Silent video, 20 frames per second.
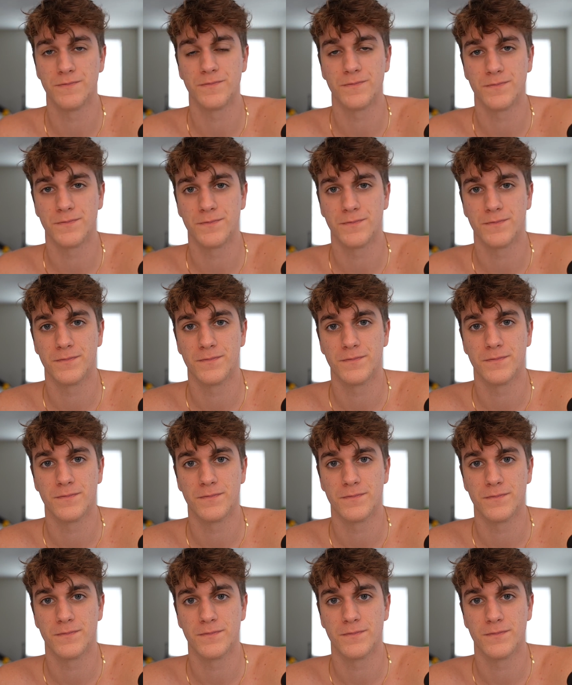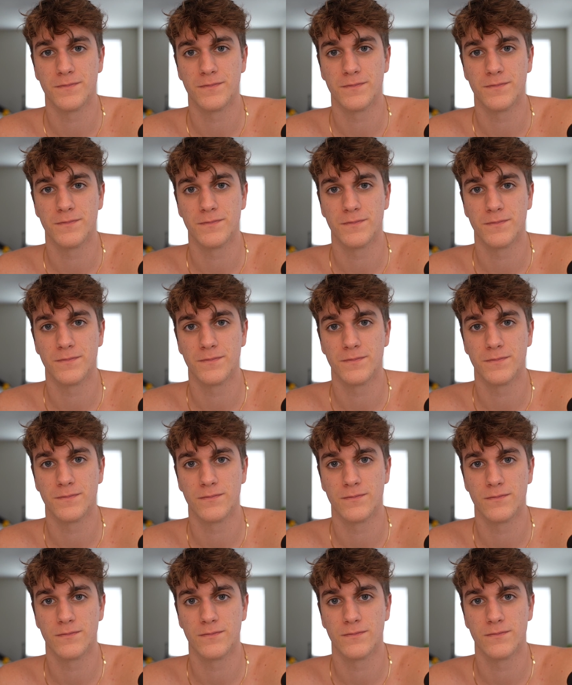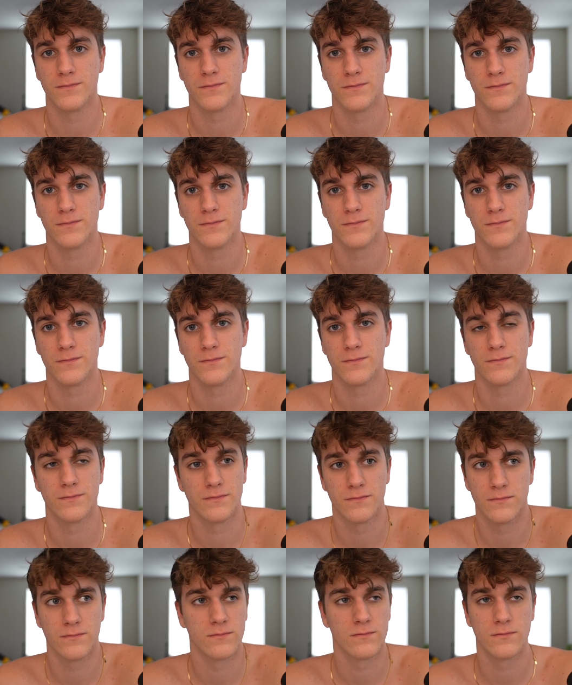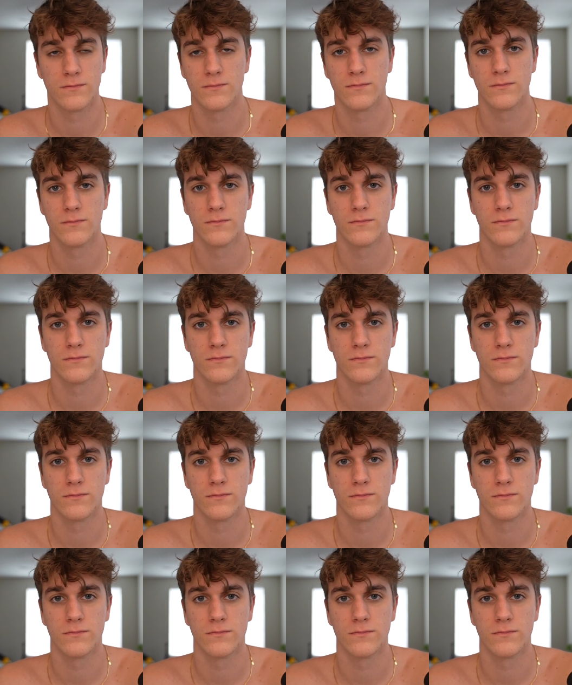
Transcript: No one is speaking in this clip.